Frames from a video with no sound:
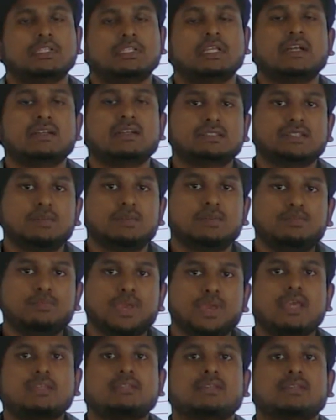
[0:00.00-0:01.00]
That is the
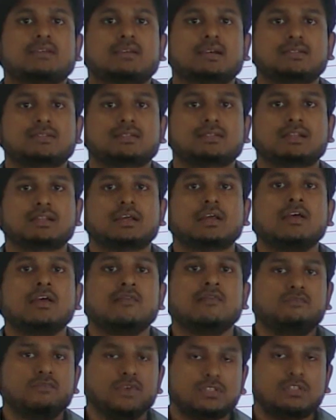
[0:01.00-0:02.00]
major concern.
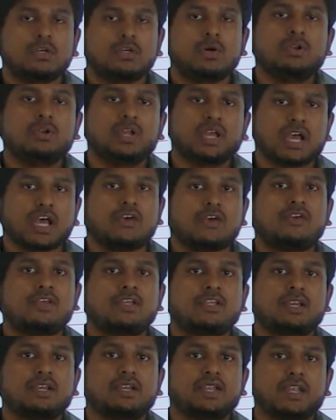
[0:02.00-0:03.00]
Without
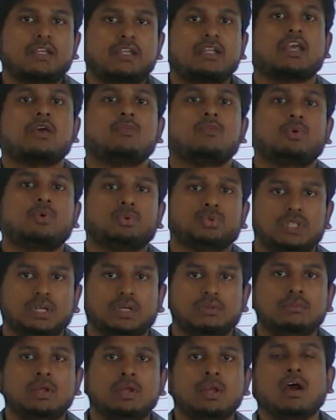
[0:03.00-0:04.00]
having a data about
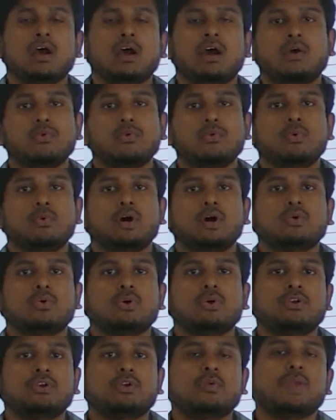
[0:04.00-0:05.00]
them, how you are
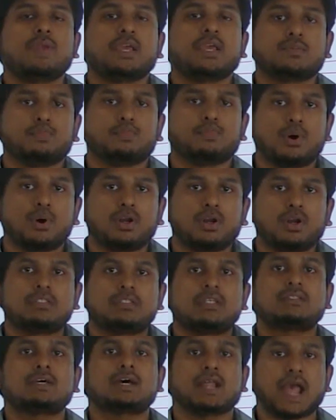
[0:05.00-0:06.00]
going to make a
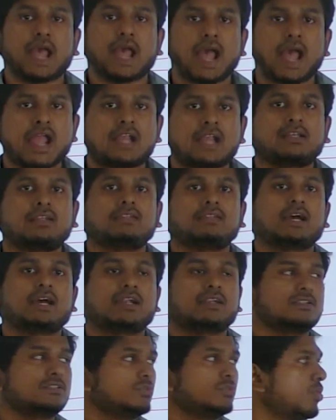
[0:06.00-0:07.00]
policies or act
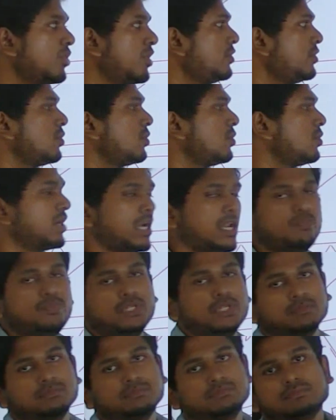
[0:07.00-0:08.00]
that is going to help
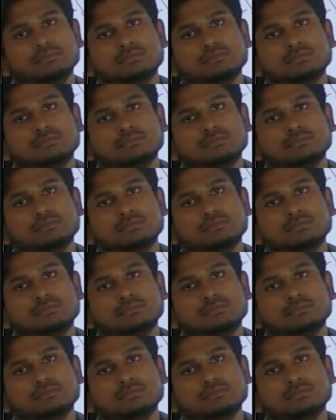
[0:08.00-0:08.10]
them?